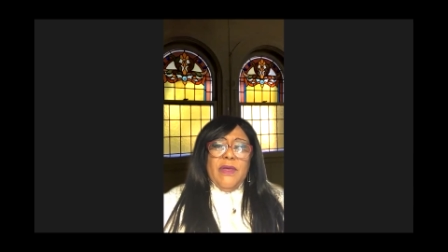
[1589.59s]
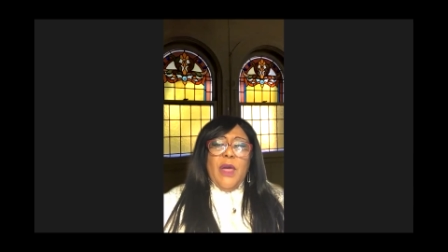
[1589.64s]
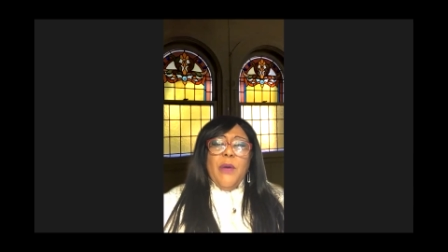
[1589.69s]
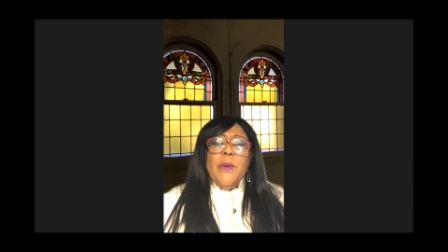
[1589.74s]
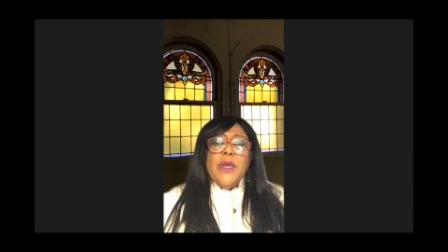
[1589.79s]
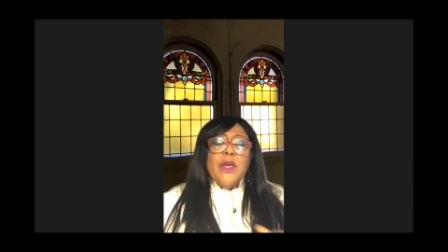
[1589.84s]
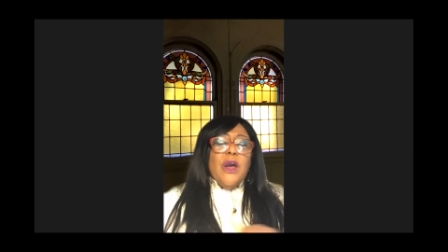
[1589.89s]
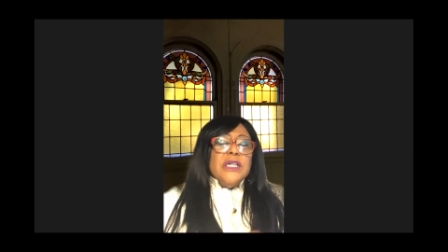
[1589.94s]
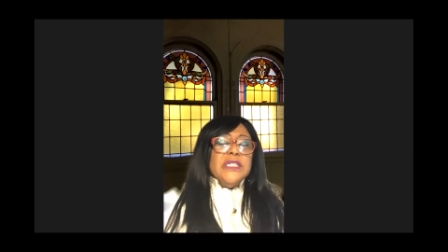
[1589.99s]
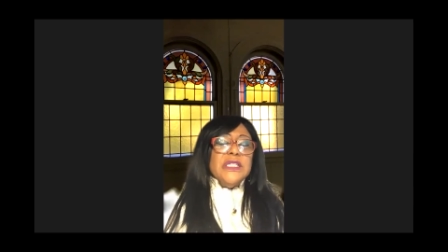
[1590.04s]

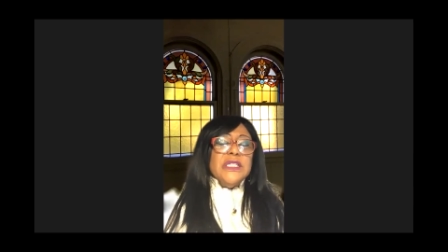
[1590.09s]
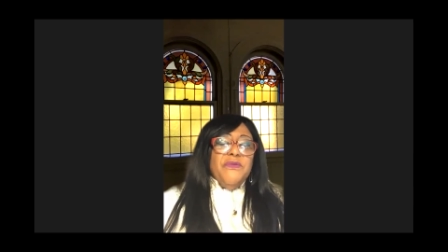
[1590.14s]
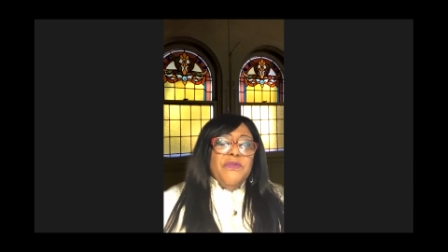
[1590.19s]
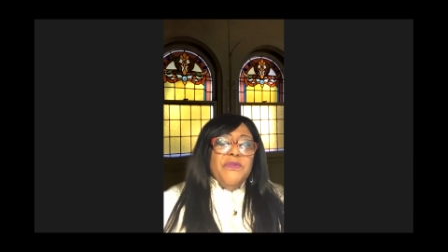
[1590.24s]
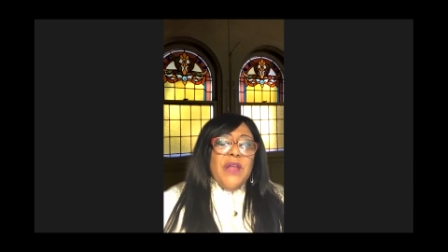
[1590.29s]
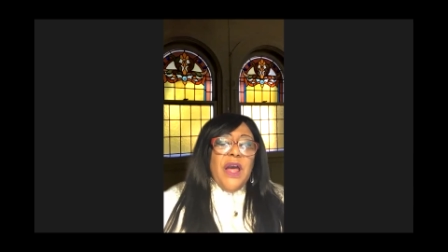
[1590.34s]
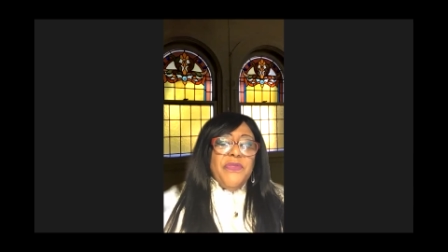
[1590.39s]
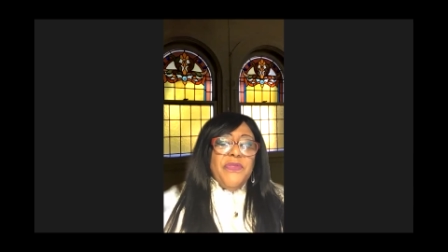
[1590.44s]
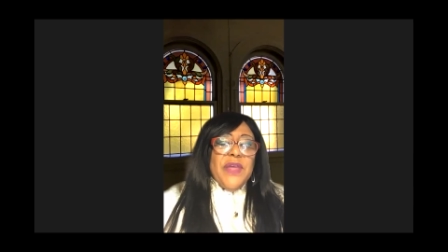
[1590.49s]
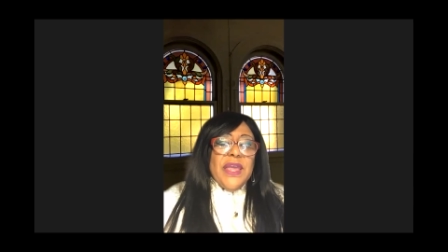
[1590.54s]
Because of
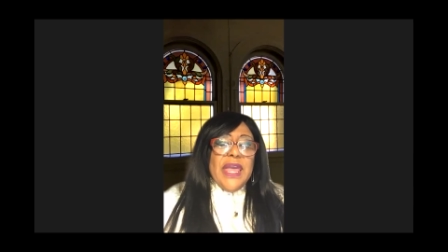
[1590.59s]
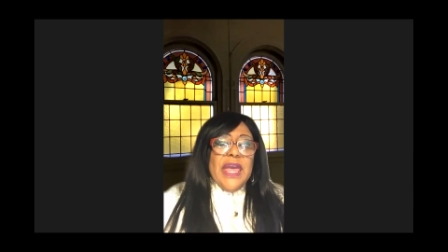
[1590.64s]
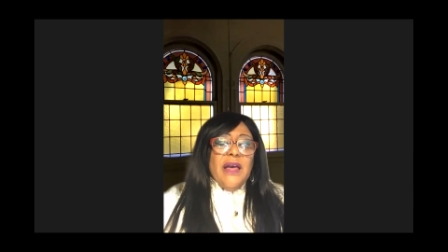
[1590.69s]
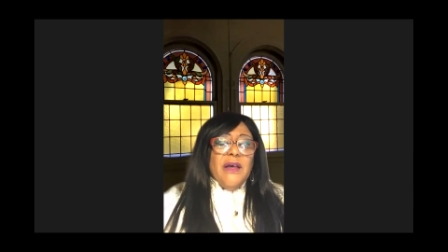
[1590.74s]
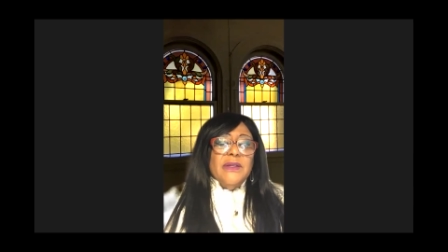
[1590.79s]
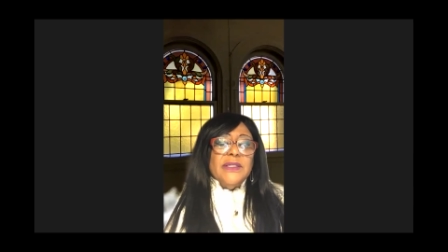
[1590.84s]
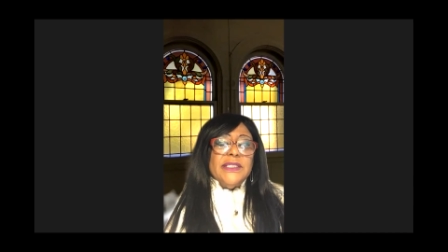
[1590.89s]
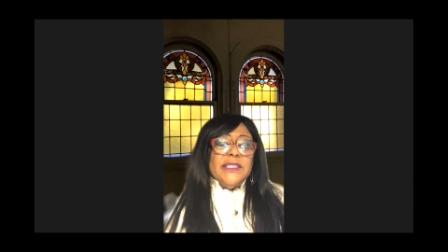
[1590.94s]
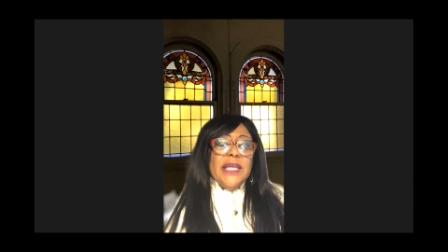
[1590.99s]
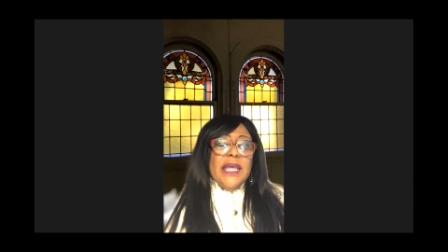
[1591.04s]
nothing
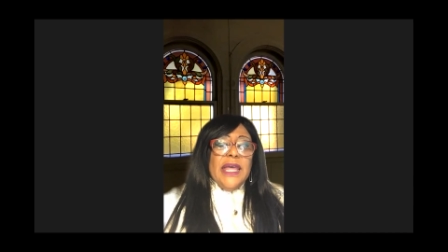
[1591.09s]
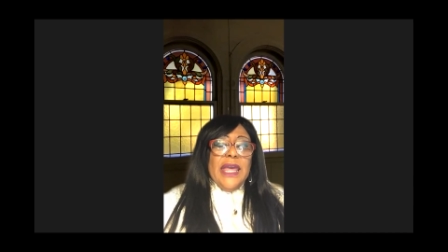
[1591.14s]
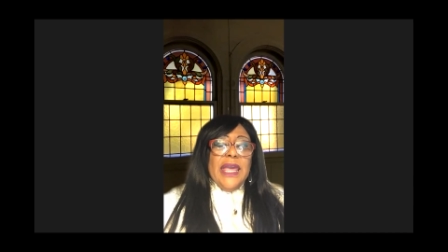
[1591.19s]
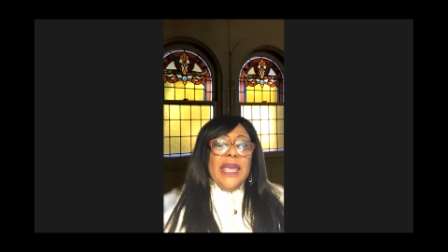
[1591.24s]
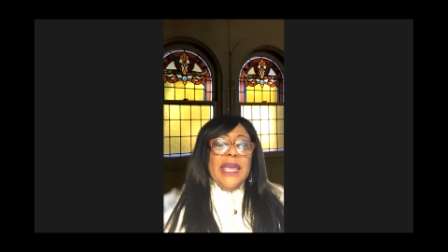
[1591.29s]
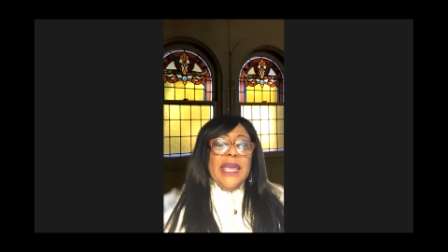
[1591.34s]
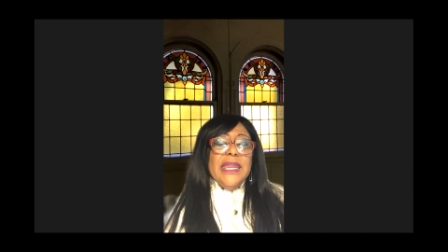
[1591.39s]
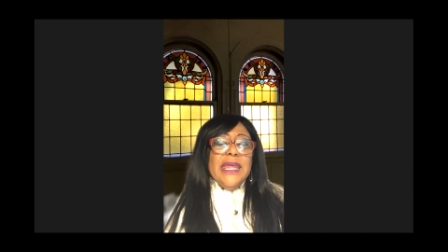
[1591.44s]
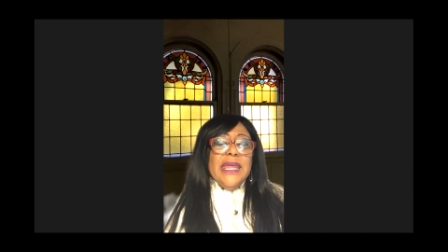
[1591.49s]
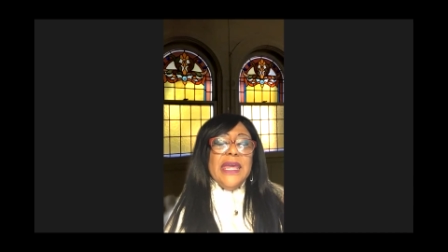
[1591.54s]
else,
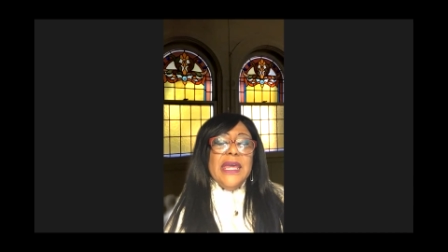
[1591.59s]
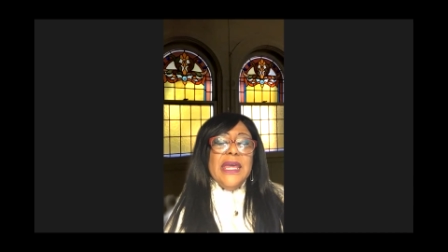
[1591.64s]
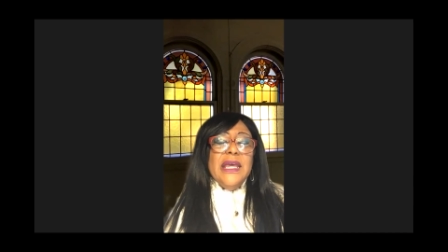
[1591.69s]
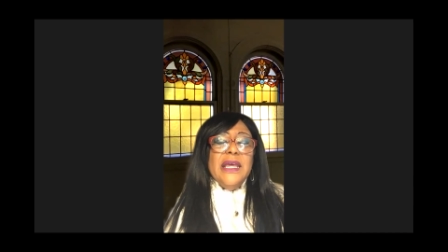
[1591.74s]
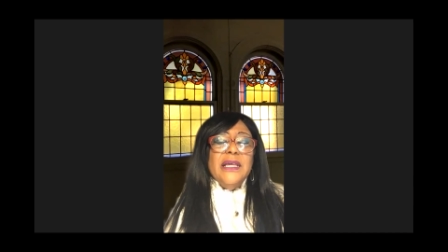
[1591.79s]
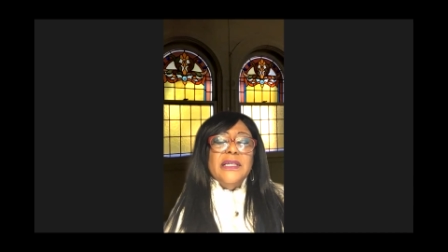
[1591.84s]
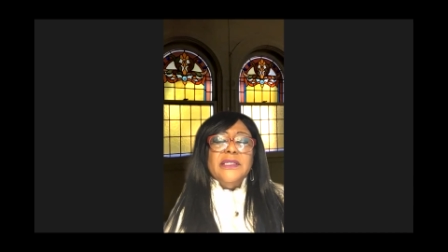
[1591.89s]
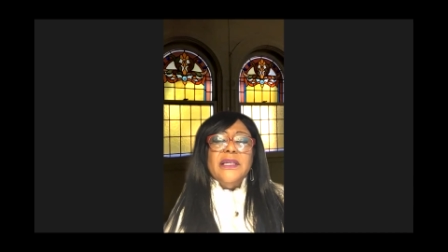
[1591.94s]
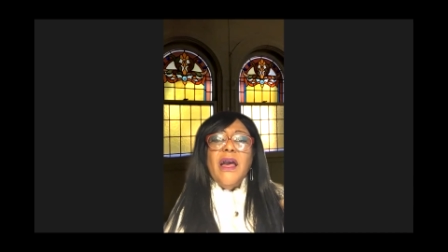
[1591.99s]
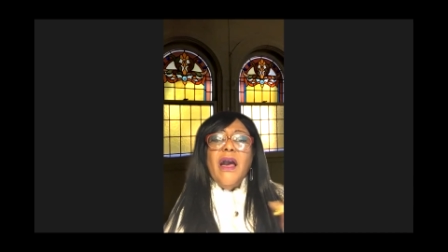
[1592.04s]
it
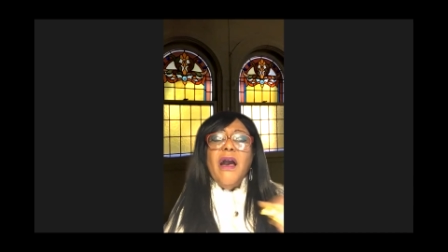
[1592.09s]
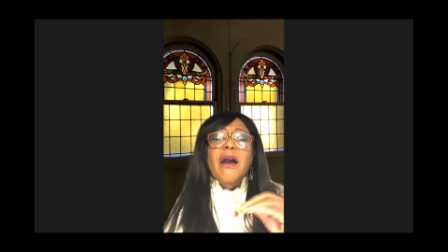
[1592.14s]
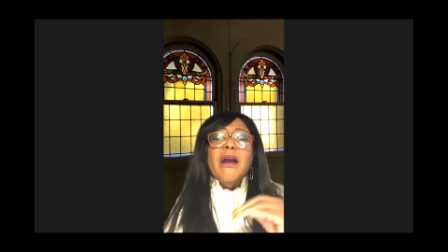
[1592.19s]
is